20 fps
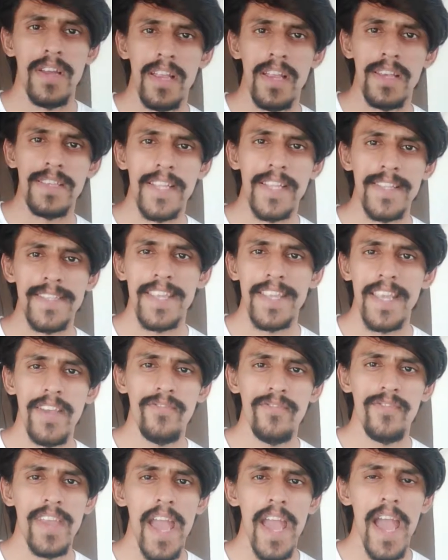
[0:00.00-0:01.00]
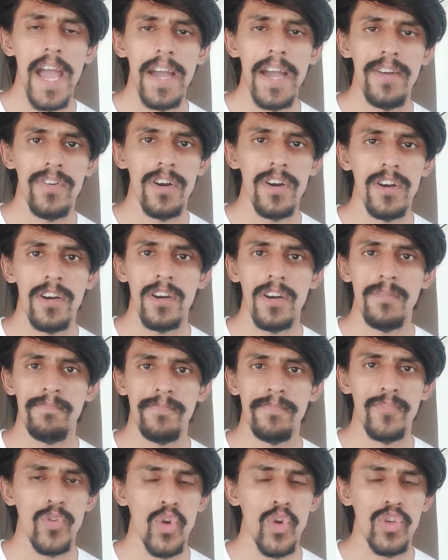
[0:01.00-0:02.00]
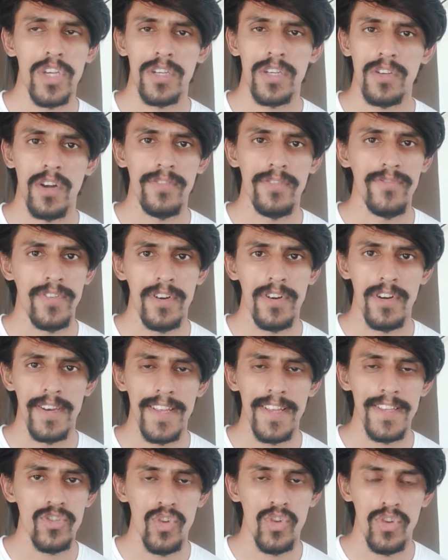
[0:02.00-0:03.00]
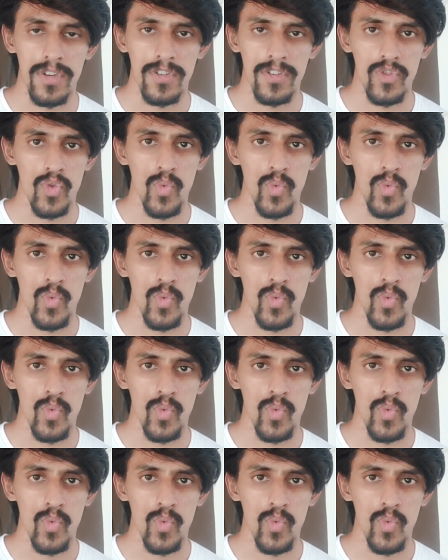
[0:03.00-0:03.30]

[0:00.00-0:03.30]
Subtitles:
Let's say we have a project of a restaurant.